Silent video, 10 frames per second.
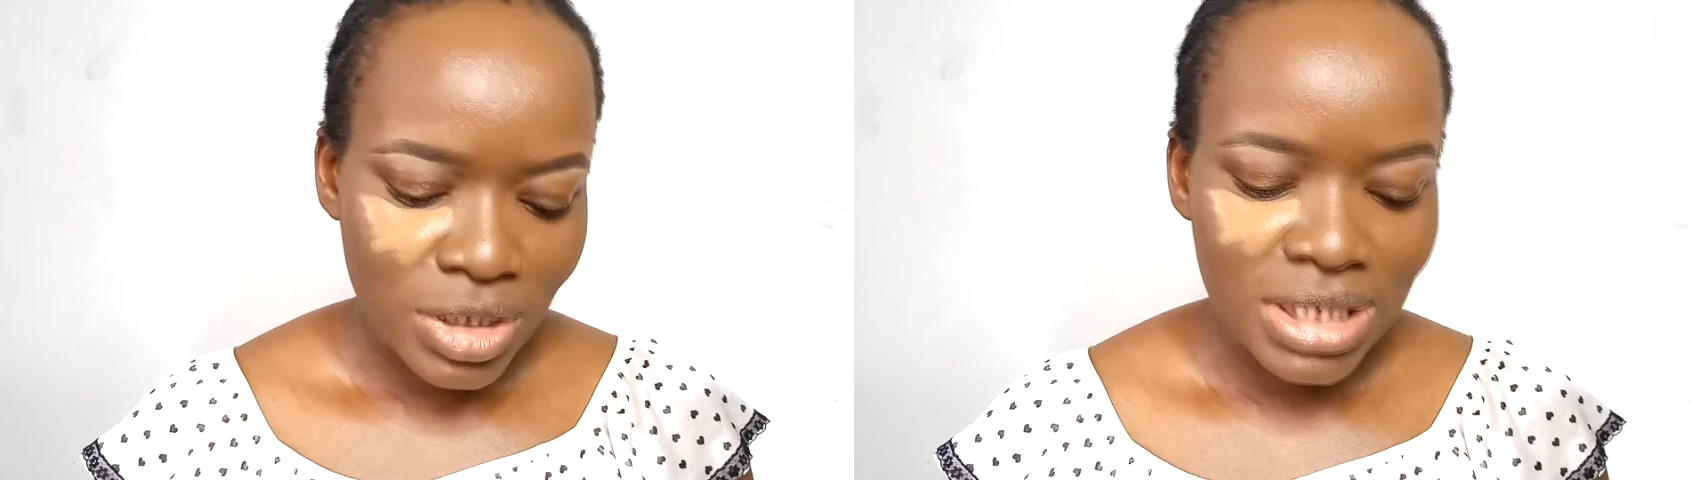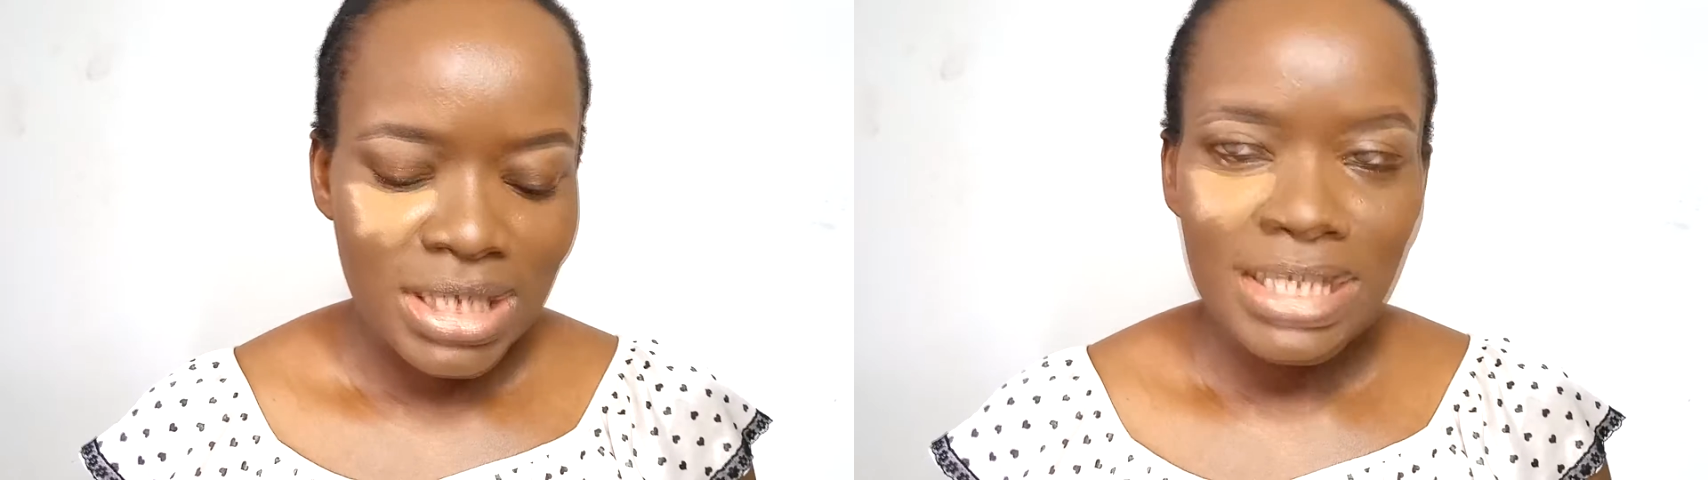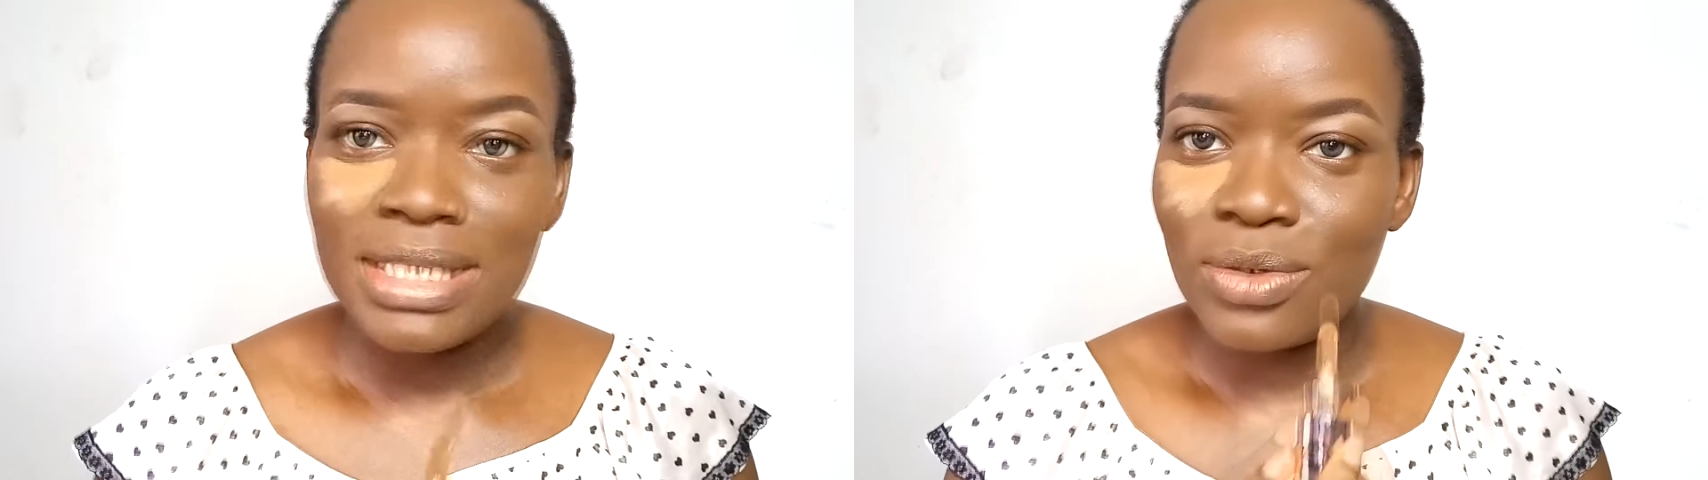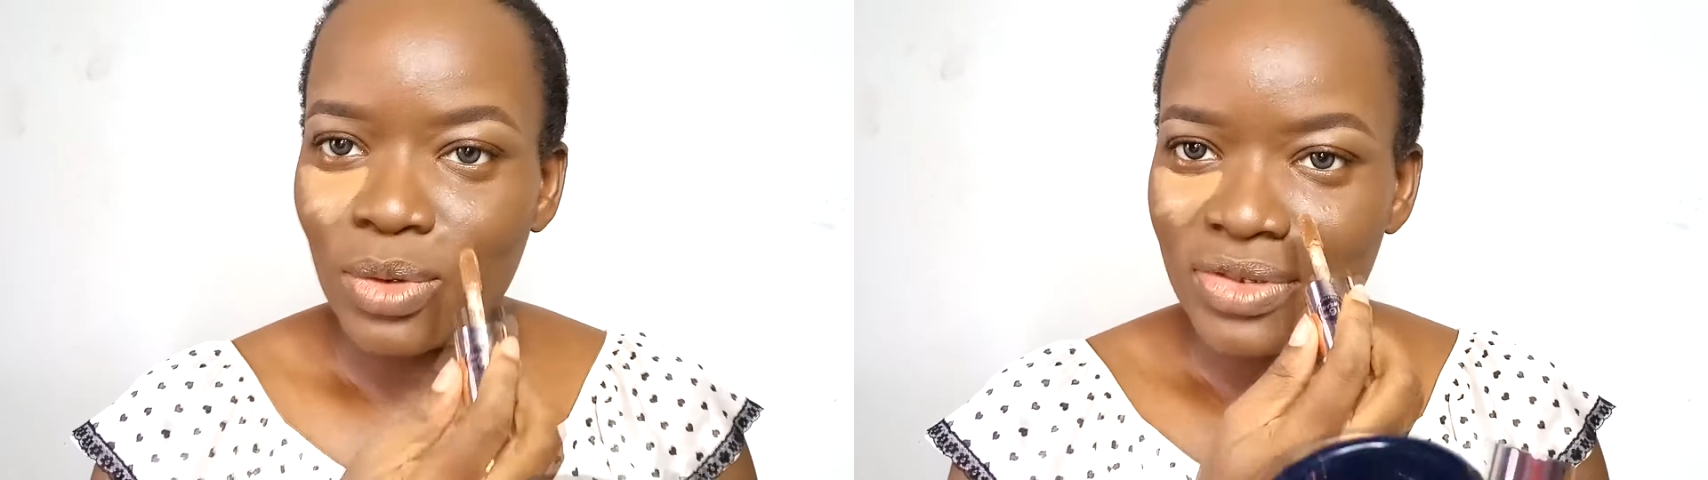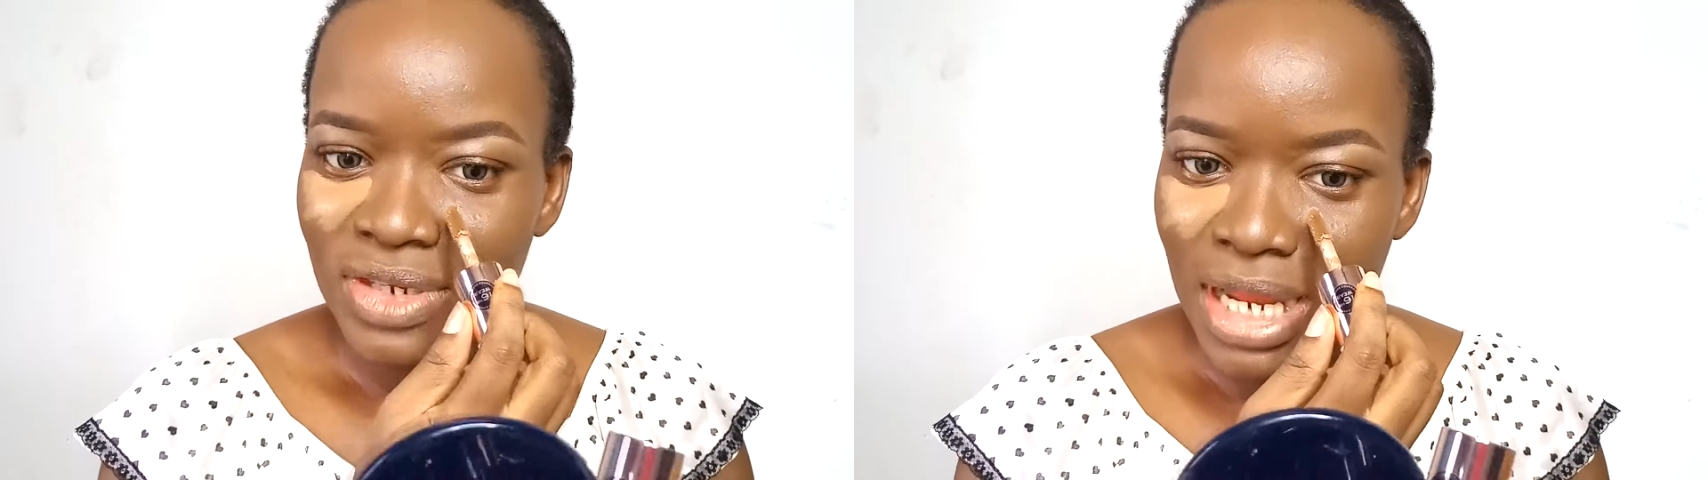did this thing
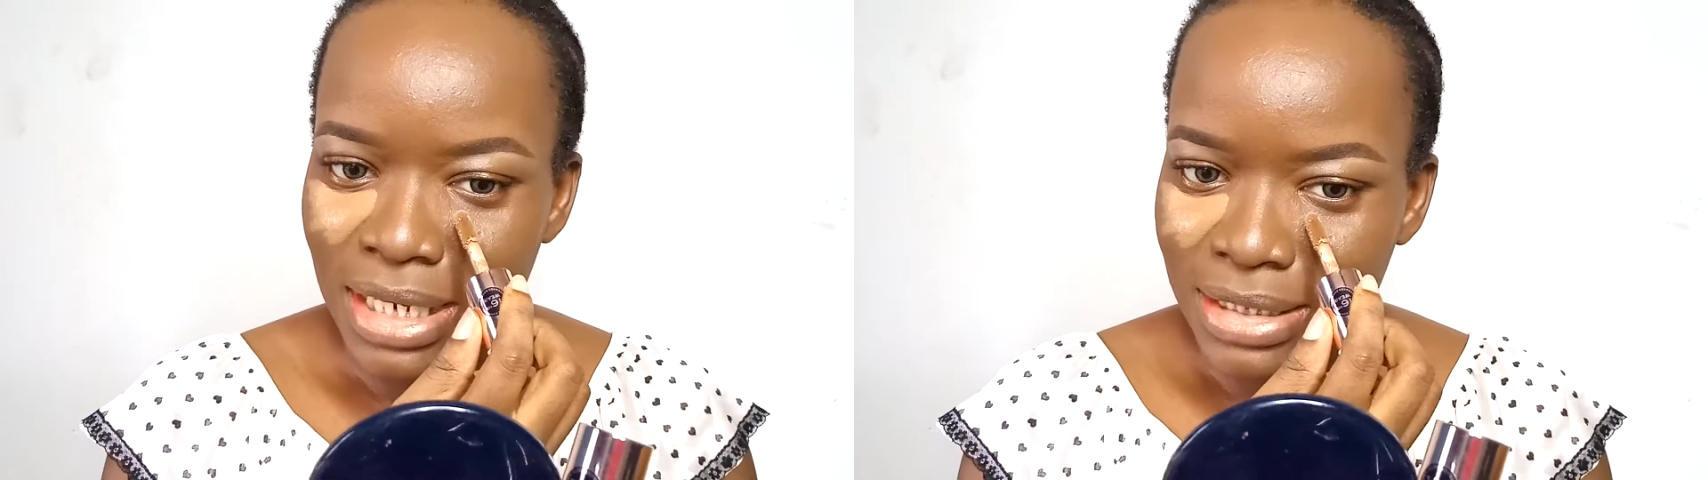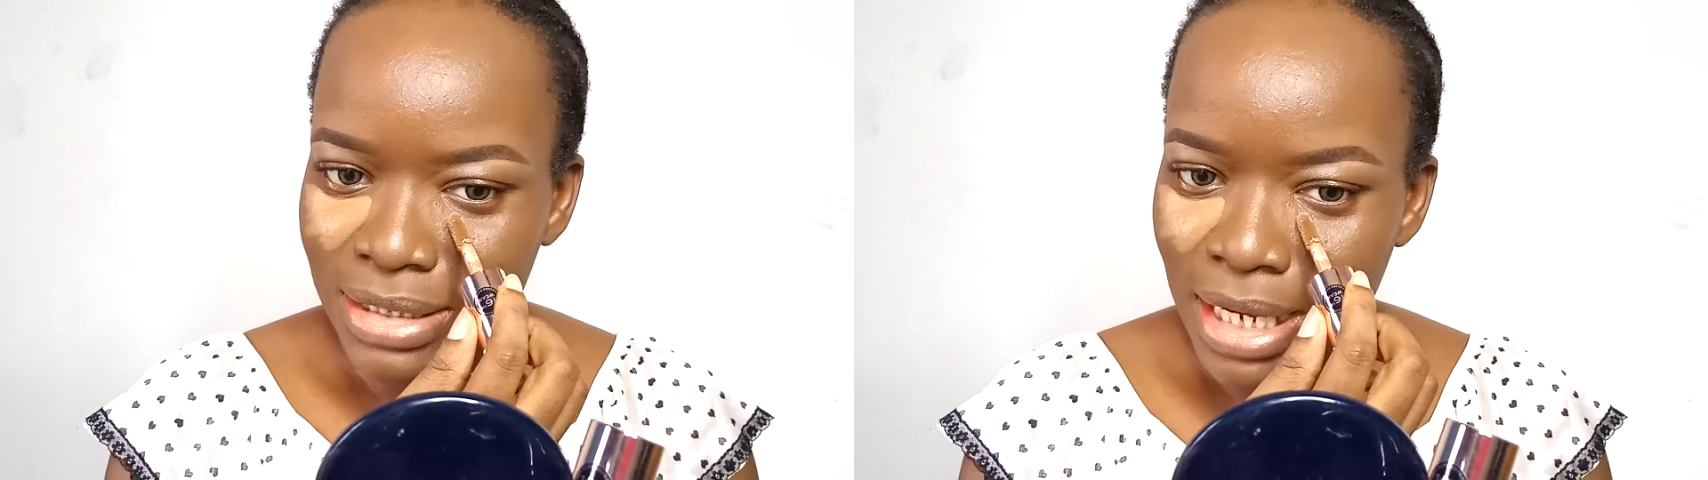oxidize?